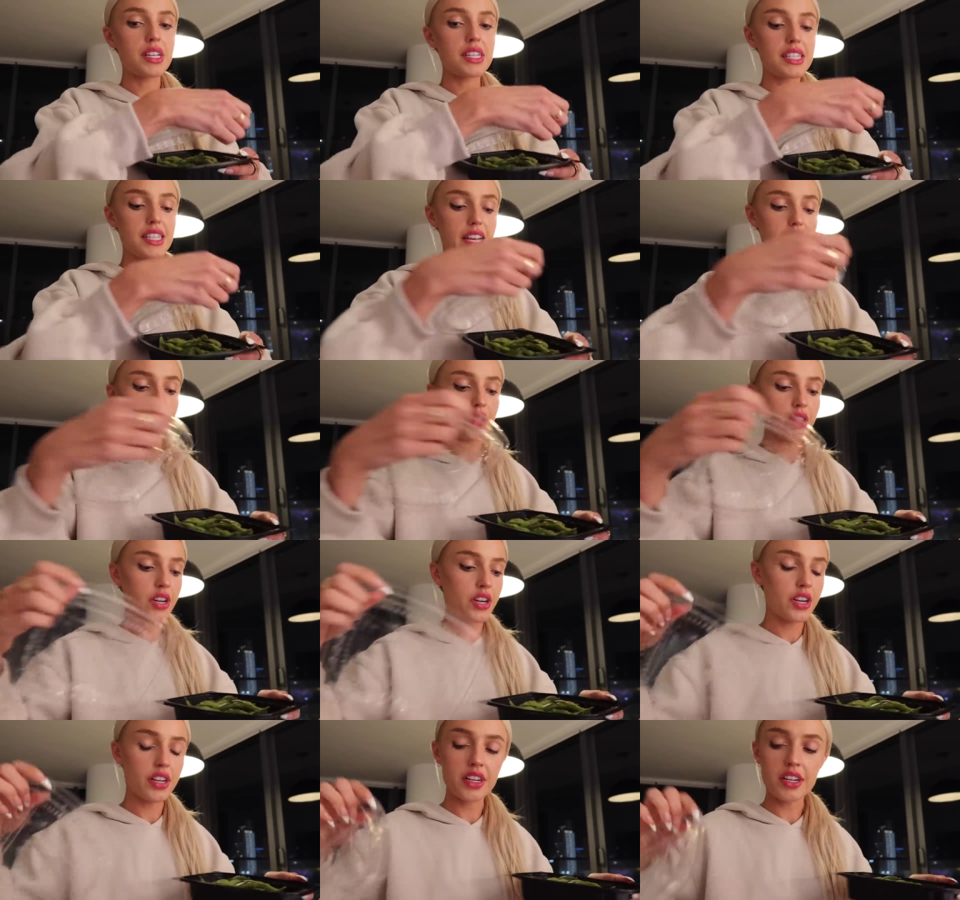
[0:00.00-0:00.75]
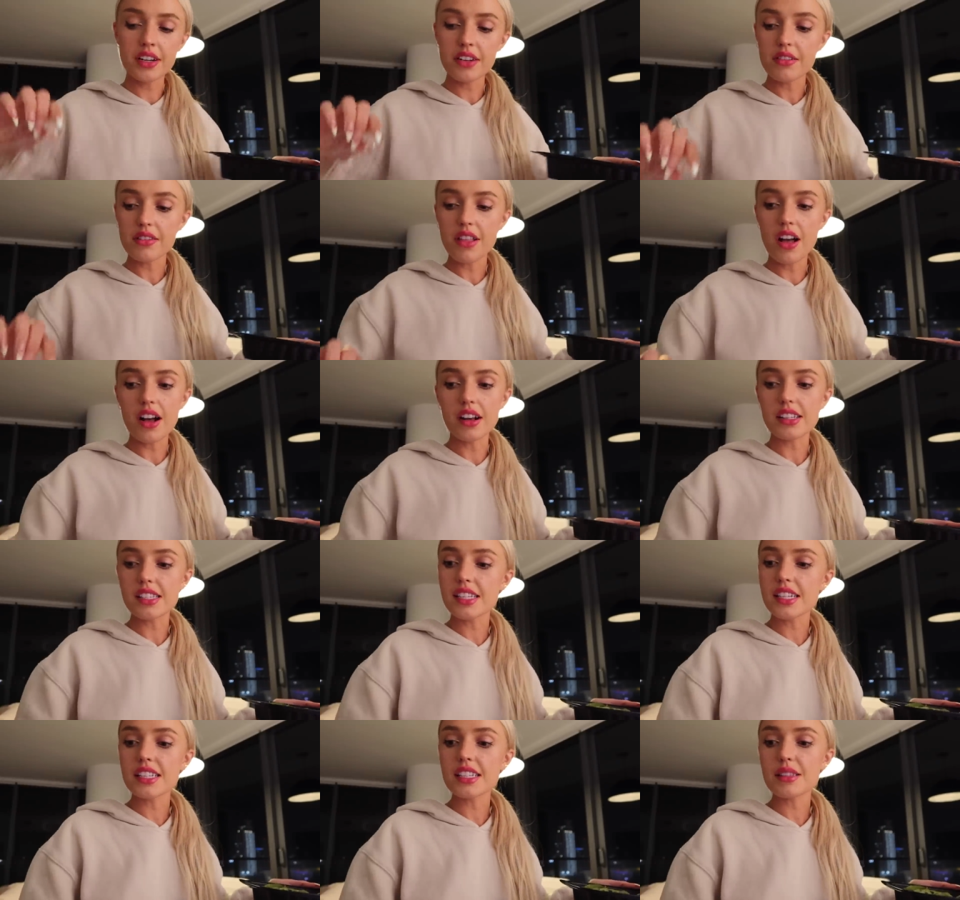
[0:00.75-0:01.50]
Taylor
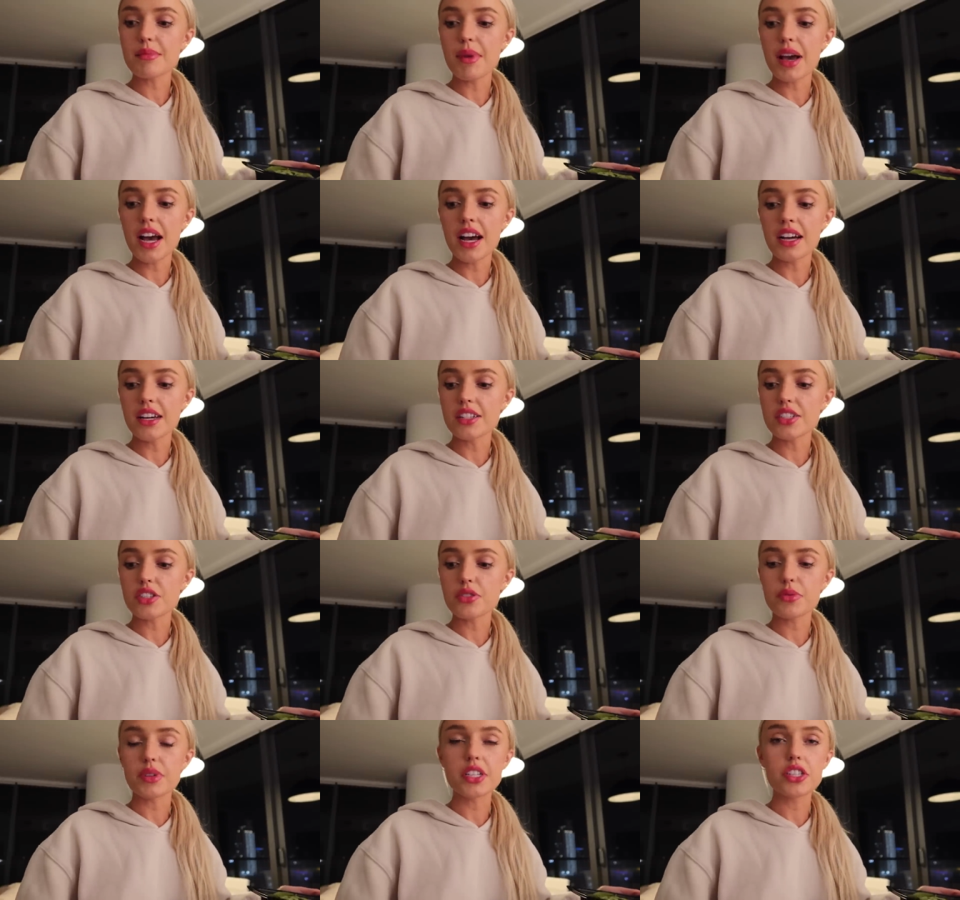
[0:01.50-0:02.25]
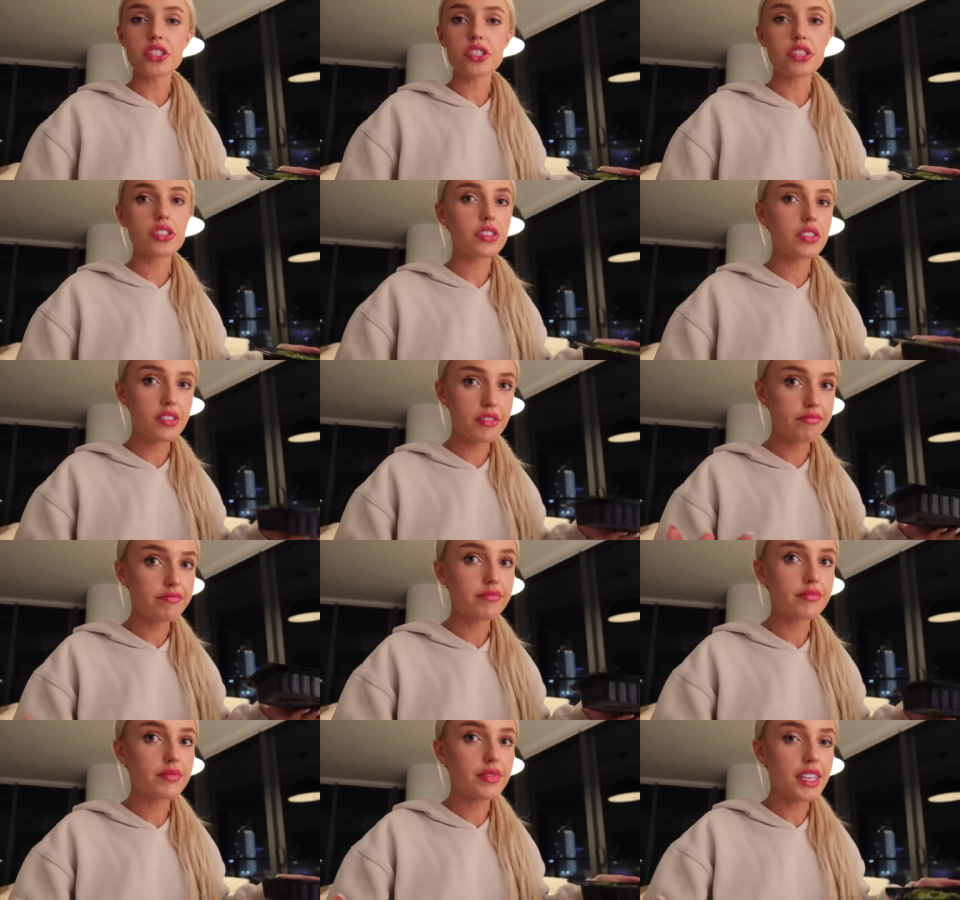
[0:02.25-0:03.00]
lost his match, which
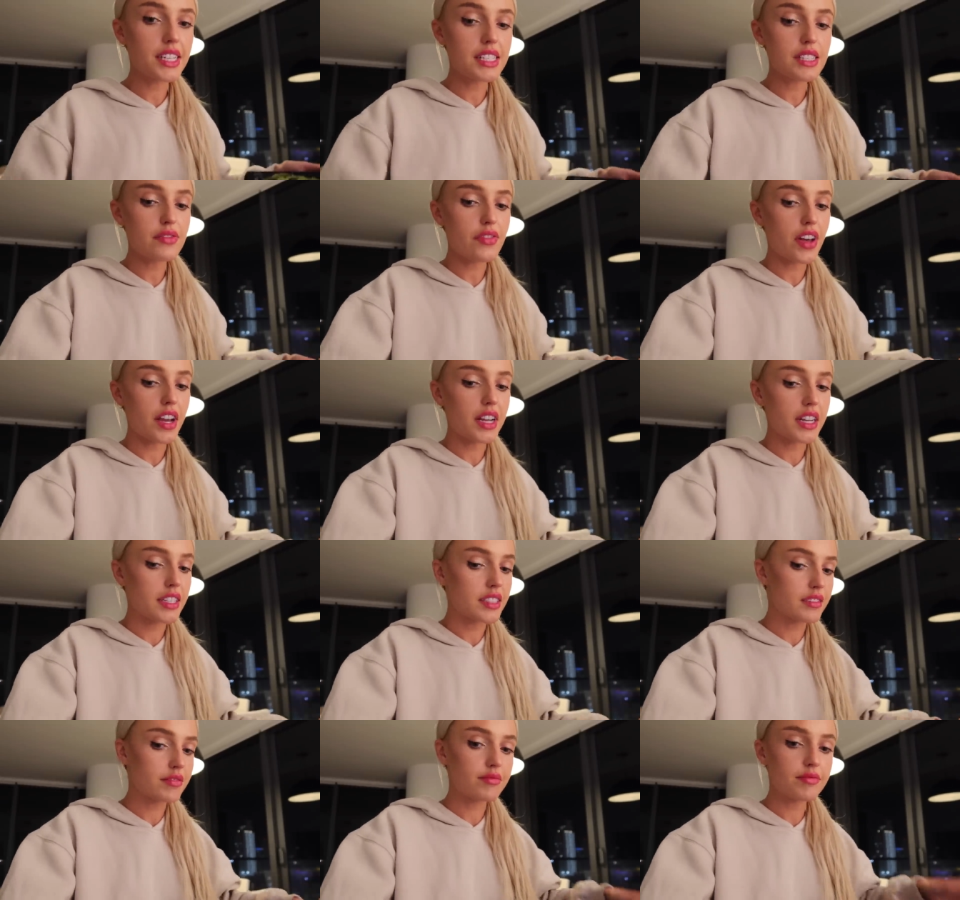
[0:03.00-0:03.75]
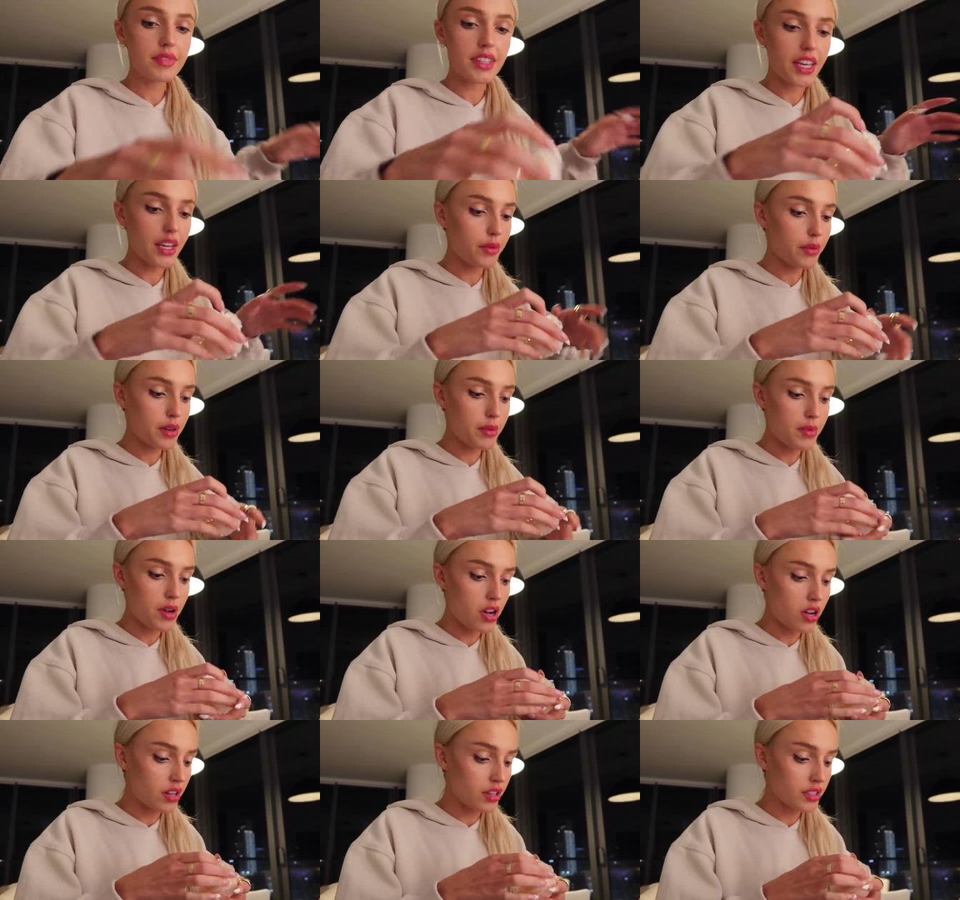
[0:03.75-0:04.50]
is fine. Can't win them
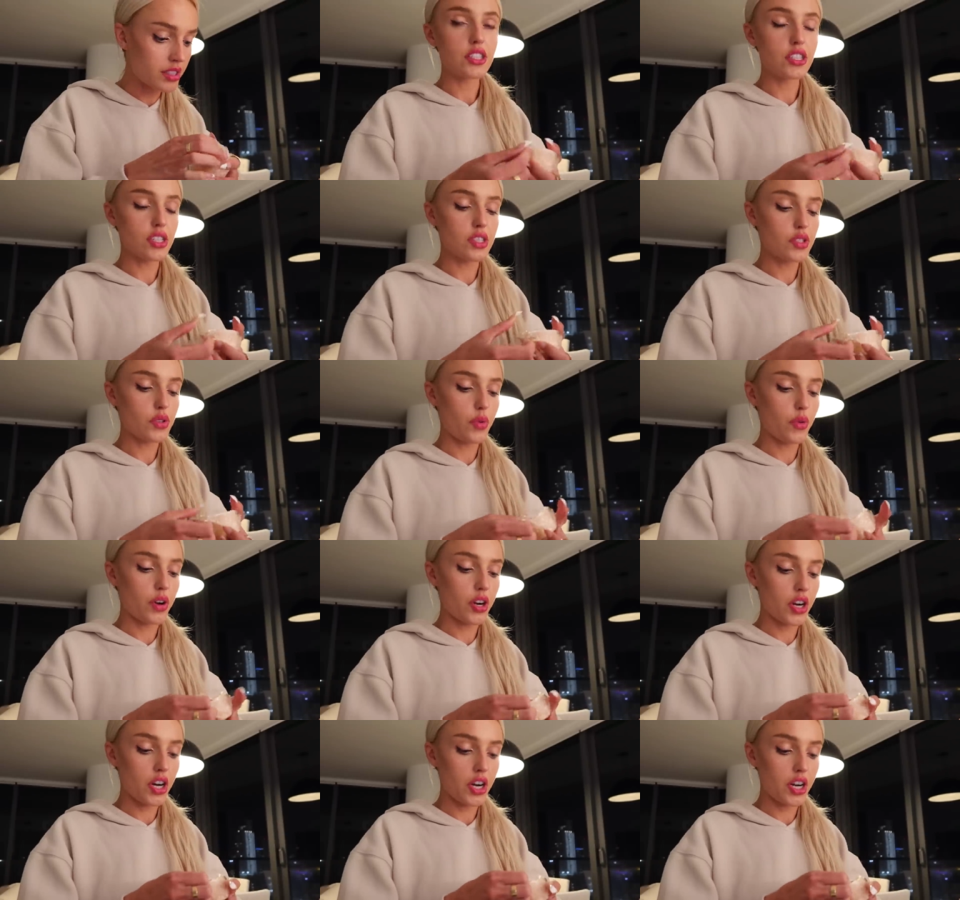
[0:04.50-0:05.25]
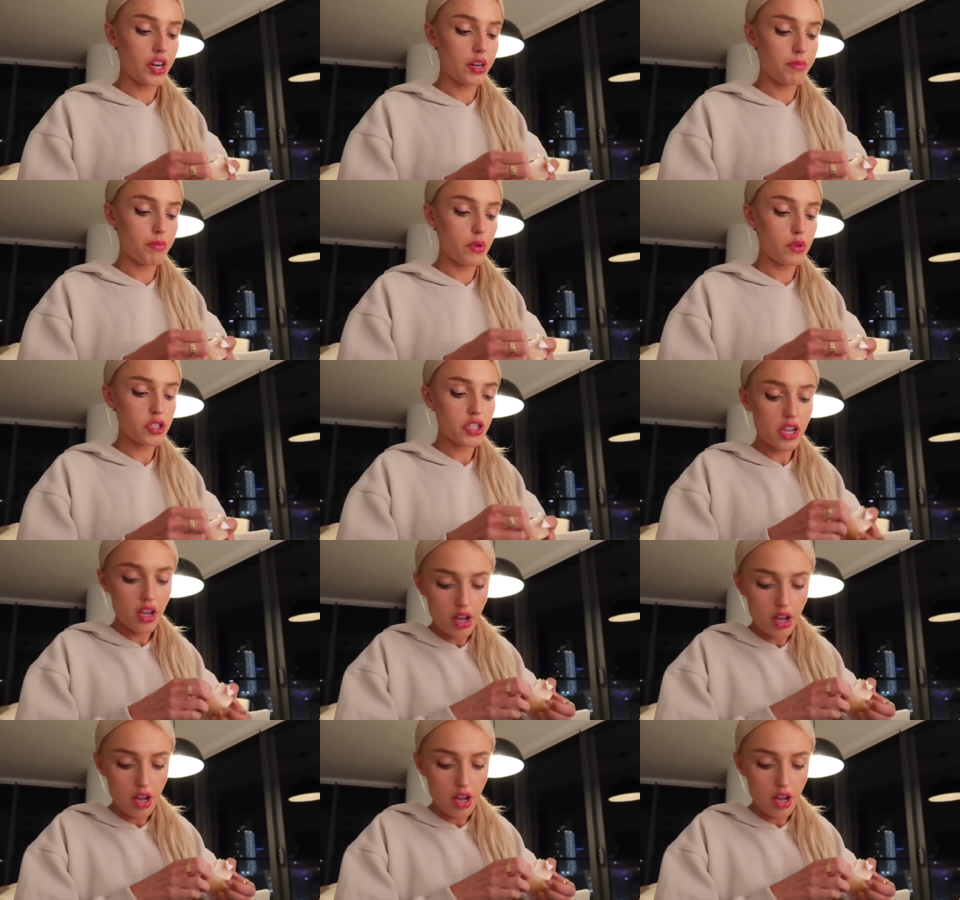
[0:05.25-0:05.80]
all. I just ordered Moshi.